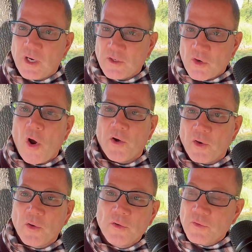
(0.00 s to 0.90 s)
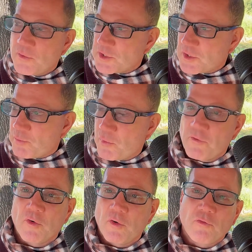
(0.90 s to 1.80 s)
daughter, who's a
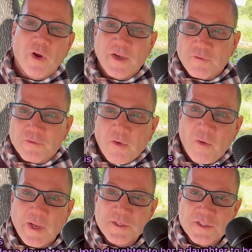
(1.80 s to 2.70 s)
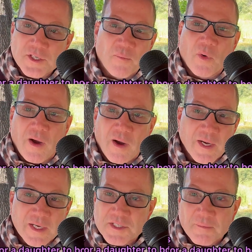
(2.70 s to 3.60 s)
peripheral friend of Fawn somewhere,
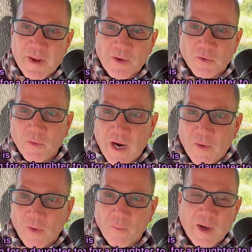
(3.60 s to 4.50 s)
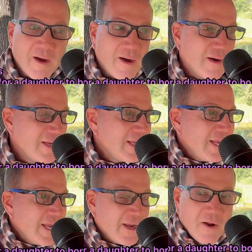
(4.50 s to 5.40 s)
and it doesn't matter who, how, or where,
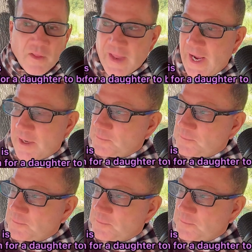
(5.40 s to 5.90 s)
and all that.